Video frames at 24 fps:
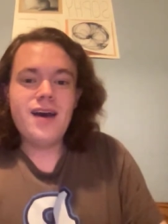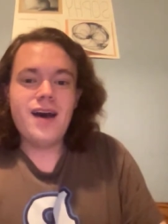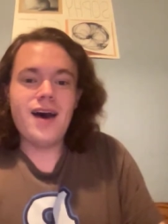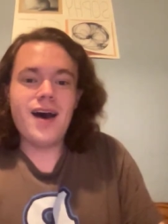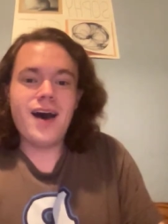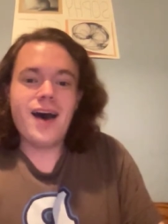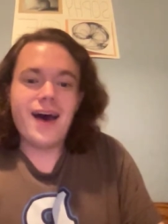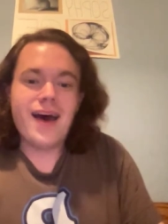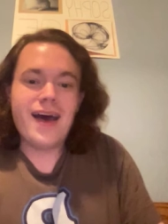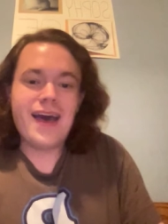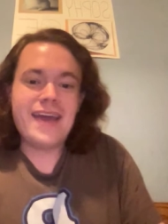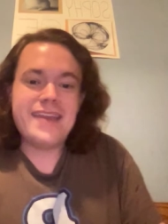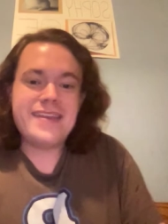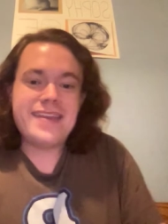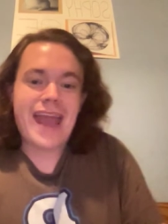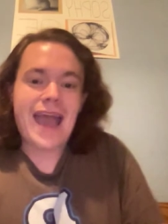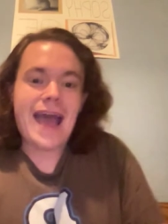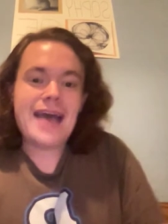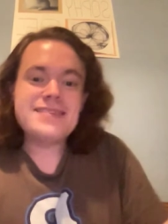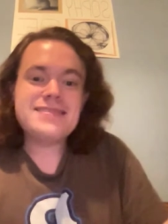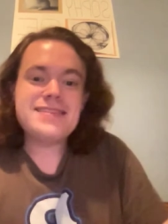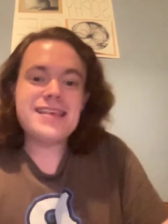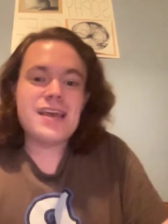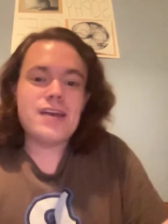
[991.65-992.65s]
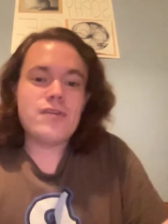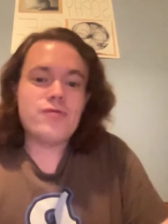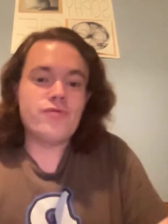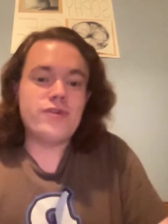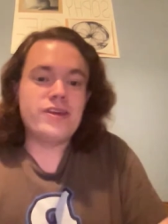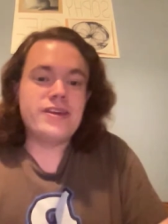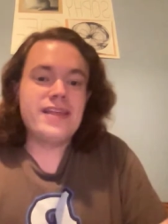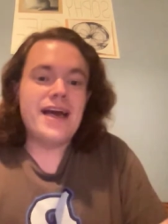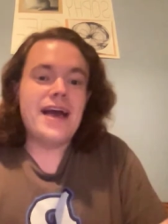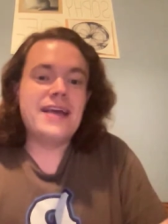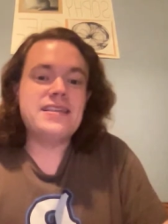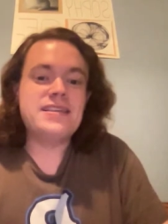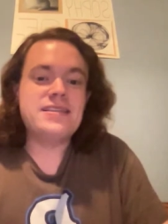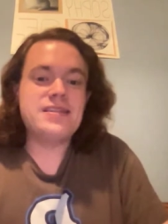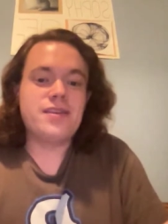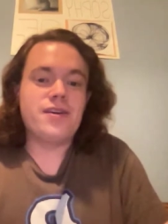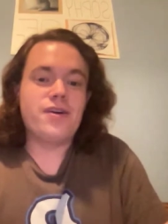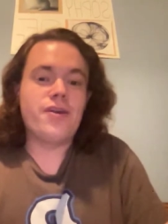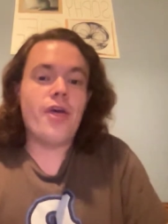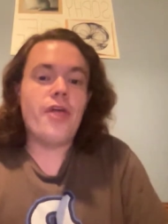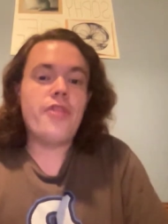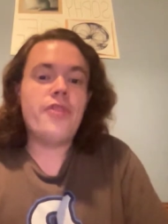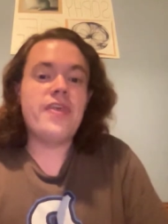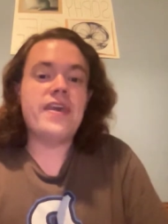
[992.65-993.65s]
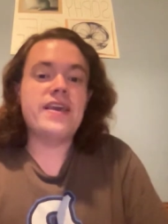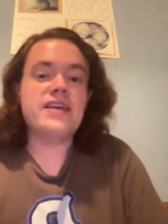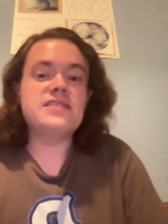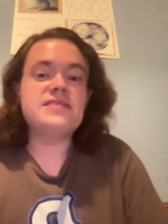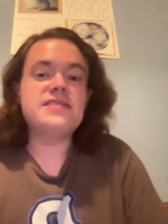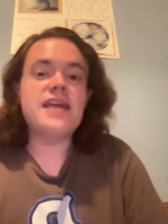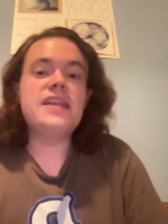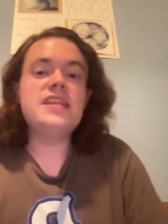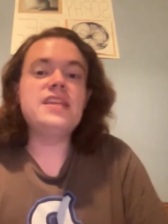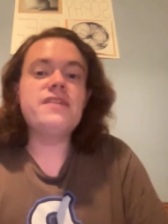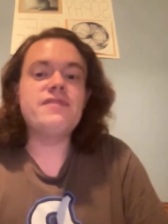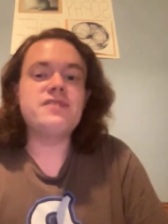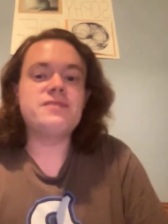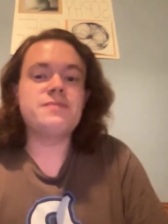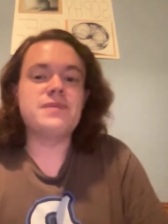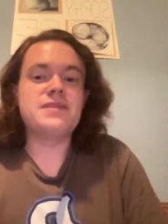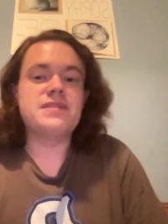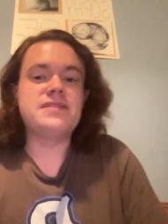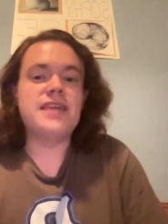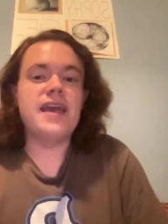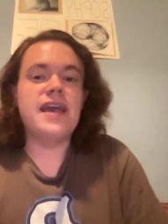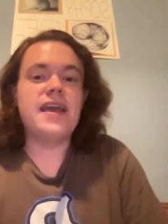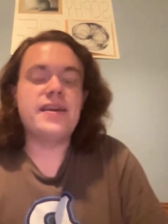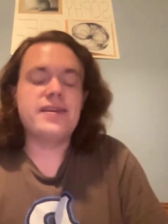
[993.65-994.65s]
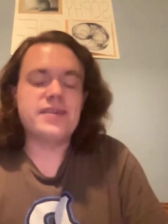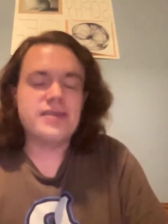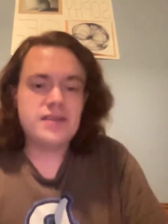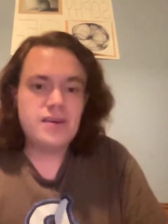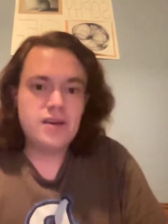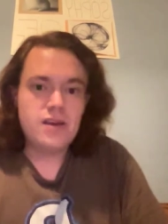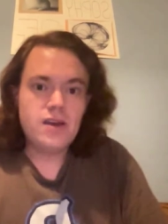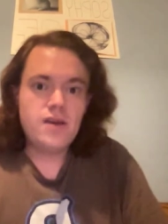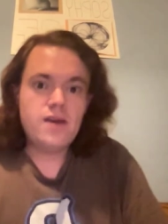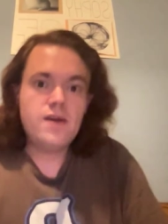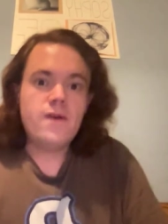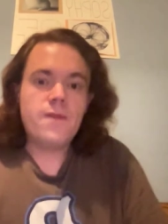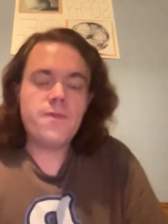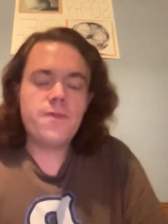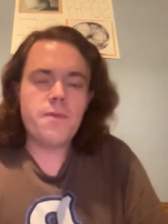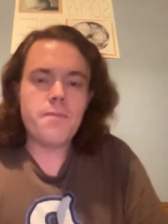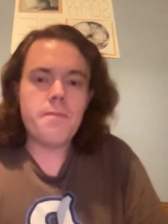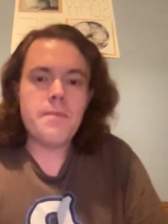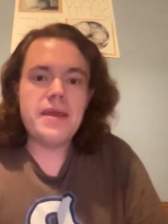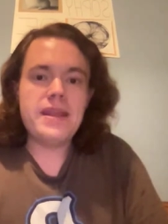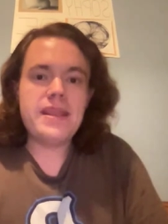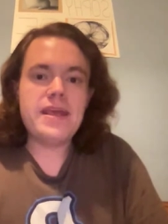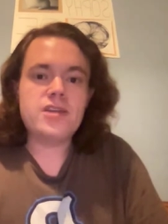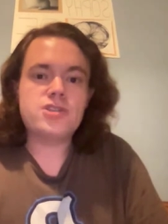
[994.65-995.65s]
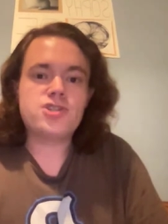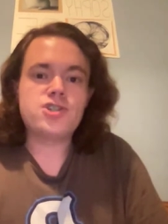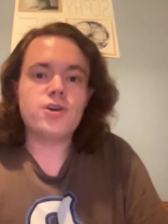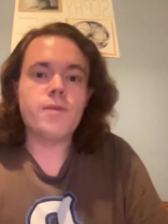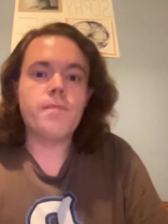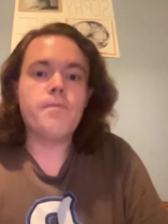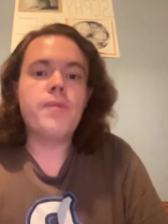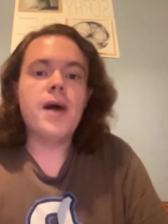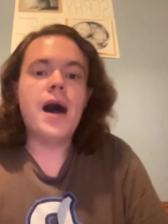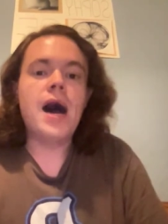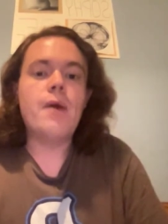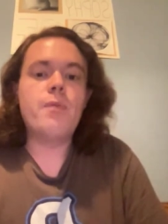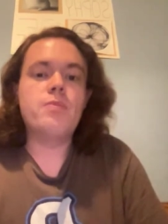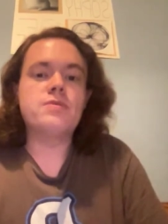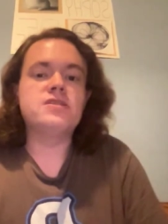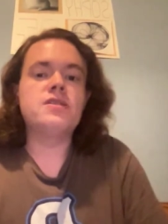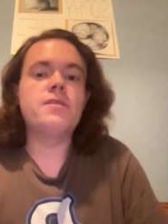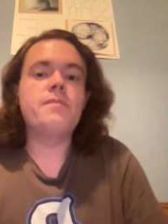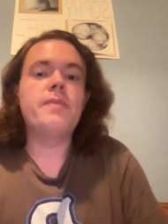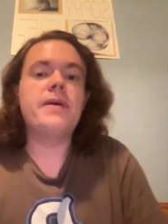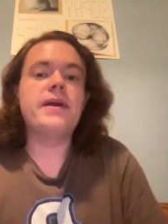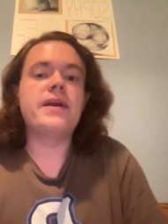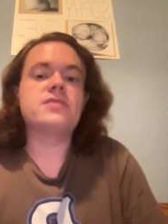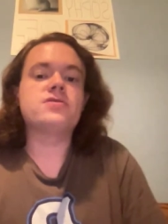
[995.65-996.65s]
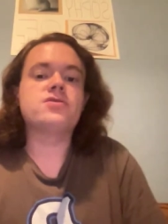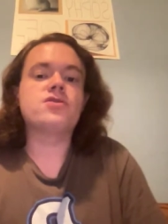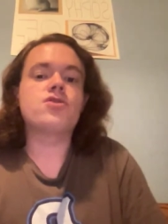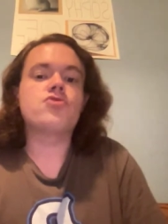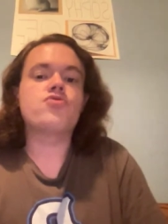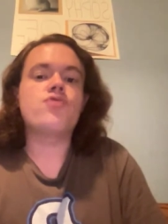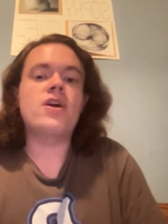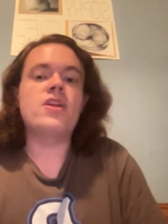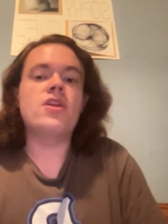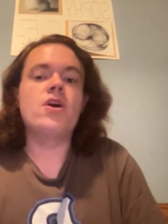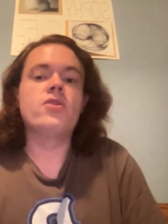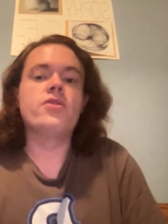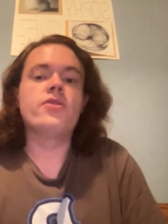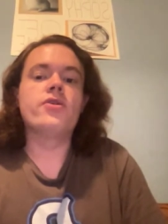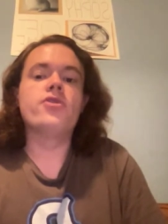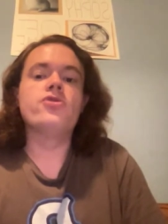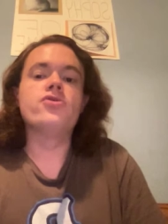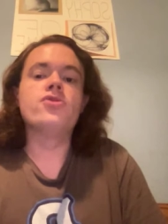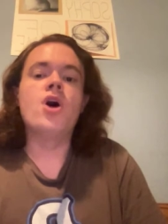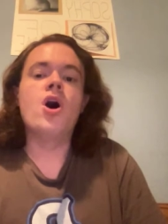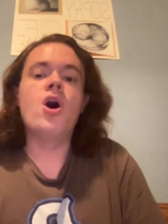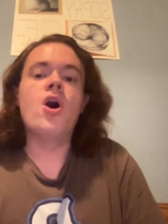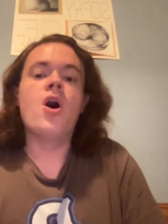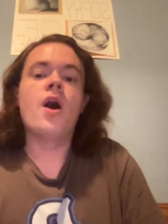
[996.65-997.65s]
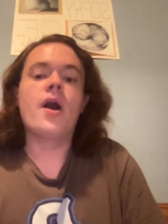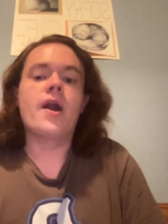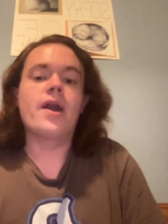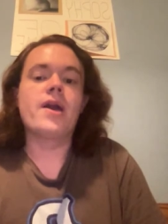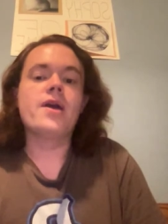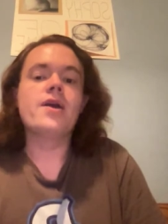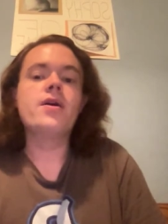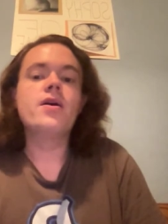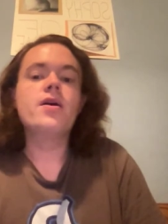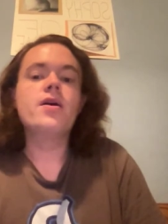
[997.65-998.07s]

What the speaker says: And Nasseh, realizing the extent of his mistake, the miniature bot was the biggest threat all along.